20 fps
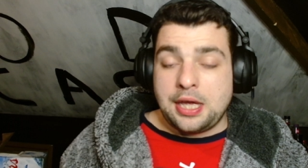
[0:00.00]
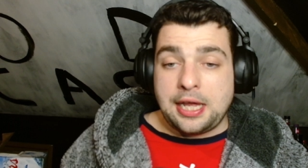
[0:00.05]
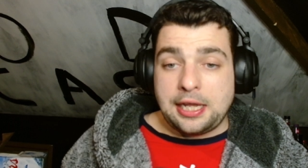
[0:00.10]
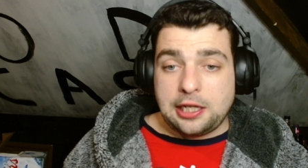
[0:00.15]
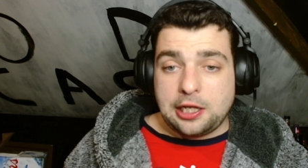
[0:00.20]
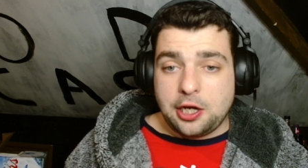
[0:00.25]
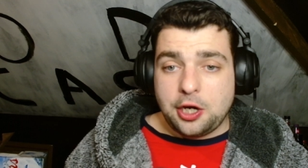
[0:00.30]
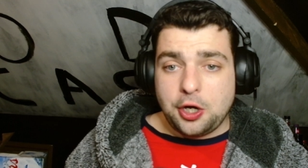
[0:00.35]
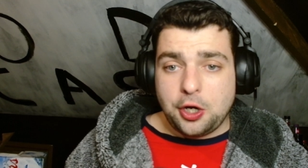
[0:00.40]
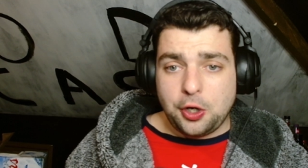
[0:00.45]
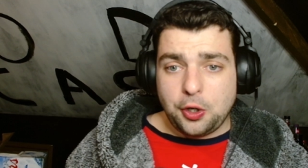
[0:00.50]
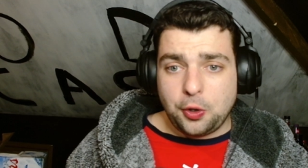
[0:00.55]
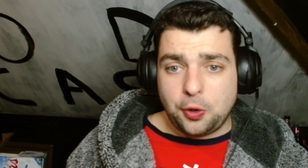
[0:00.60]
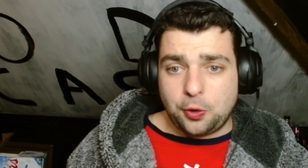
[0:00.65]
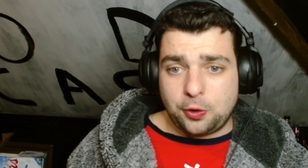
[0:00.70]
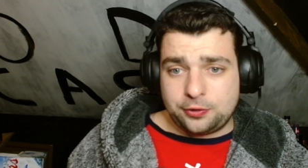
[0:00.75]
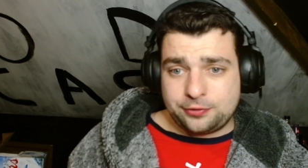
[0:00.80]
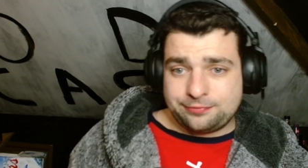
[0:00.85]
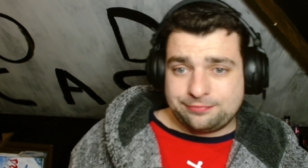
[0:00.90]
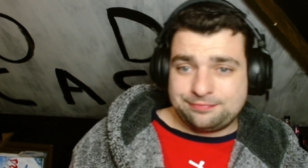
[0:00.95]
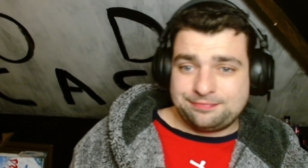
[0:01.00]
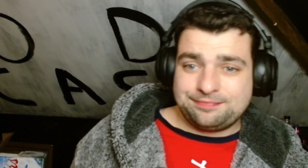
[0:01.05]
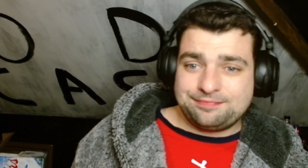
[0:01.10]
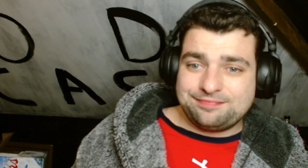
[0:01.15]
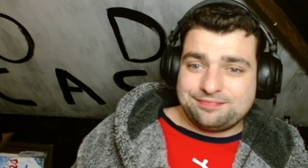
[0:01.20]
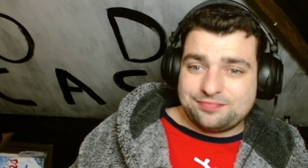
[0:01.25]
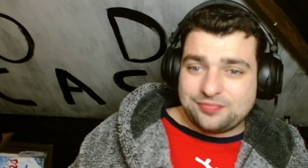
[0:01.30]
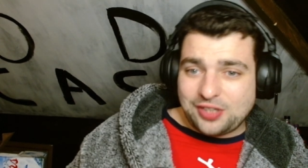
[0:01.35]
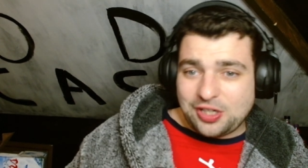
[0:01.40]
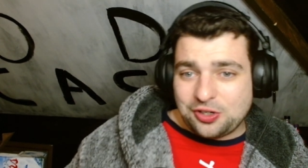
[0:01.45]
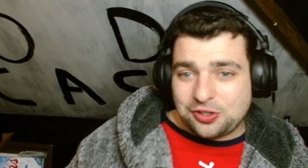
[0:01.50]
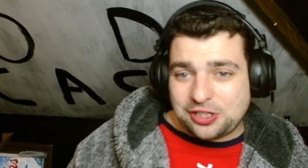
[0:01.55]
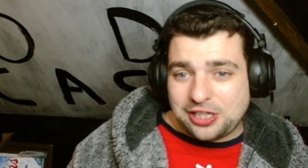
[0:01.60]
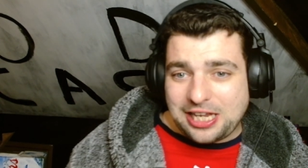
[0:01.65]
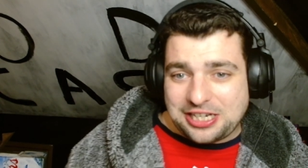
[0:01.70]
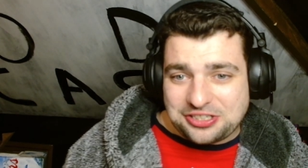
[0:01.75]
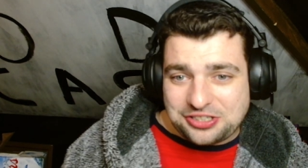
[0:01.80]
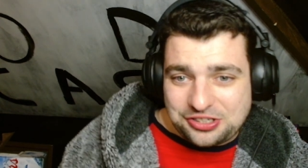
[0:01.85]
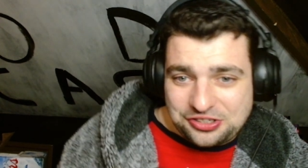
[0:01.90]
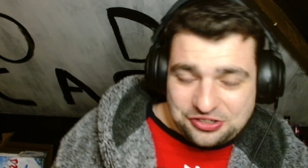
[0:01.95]
Hello. No
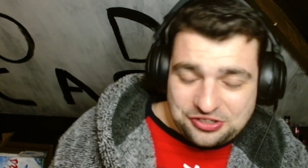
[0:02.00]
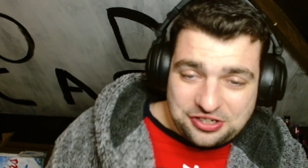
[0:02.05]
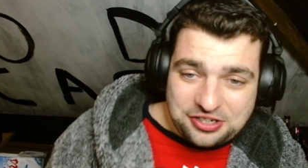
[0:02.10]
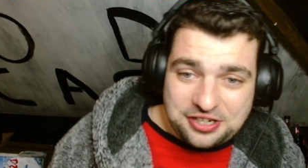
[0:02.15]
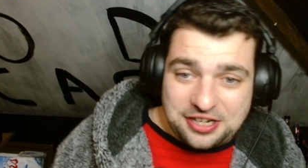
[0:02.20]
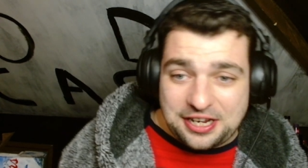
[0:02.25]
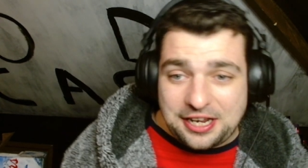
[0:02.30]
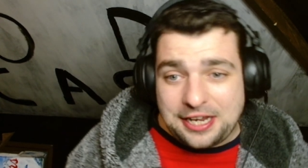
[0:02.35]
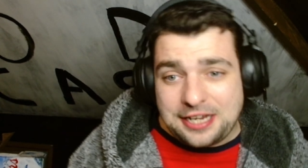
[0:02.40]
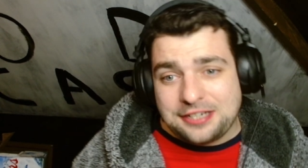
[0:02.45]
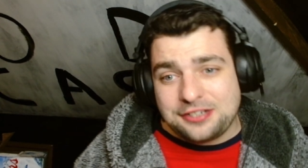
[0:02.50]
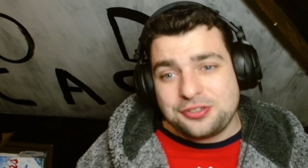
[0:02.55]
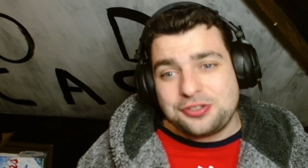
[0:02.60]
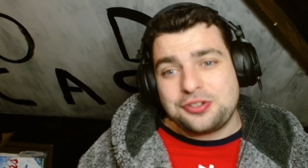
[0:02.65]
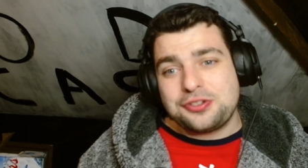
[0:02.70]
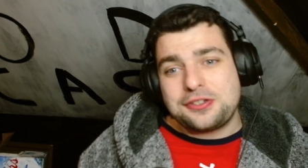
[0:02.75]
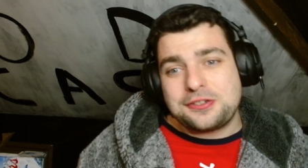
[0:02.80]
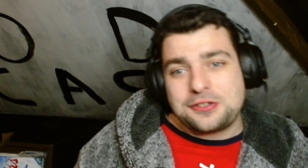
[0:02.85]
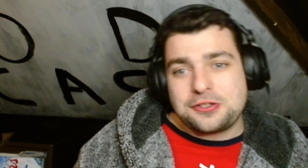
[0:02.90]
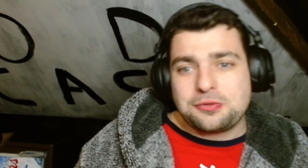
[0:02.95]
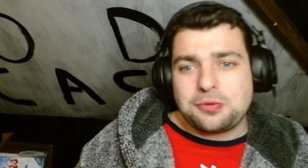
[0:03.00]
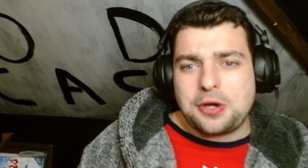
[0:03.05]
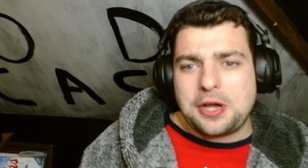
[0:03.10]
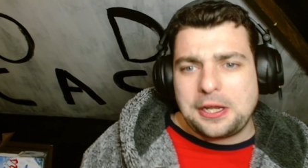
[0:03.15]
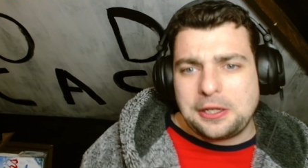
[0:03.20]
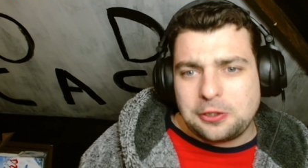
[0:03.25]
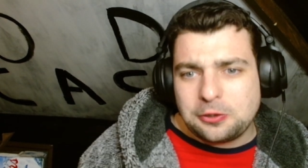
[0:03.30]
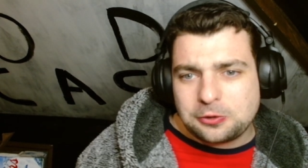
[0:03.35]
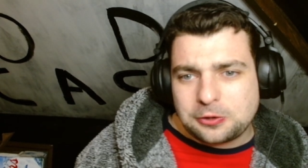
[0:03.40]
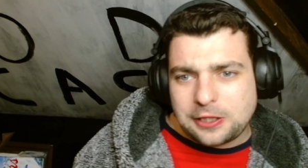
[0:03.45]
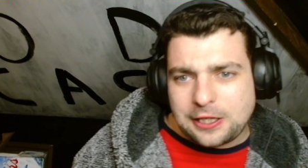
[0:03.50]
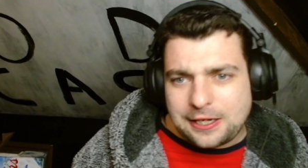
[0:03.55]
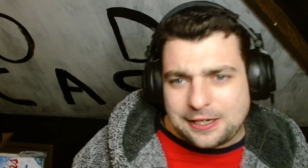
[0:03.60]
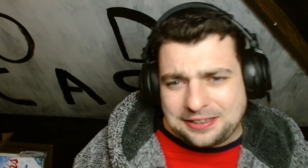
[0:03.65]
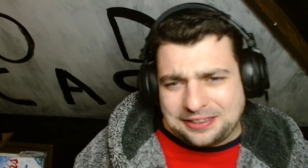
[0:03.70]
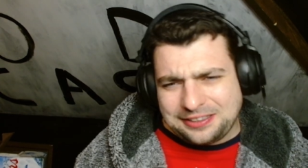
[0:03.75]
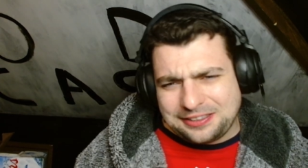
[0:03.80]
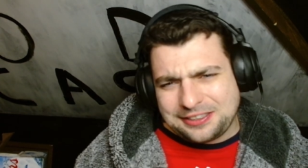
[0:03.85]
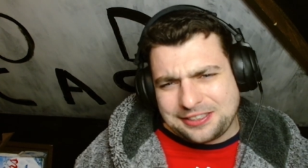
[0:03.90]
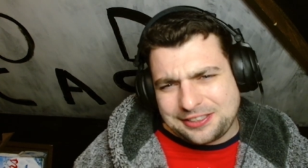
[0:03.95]
glasses today, so this is what I look
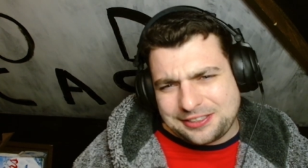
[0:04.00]
like.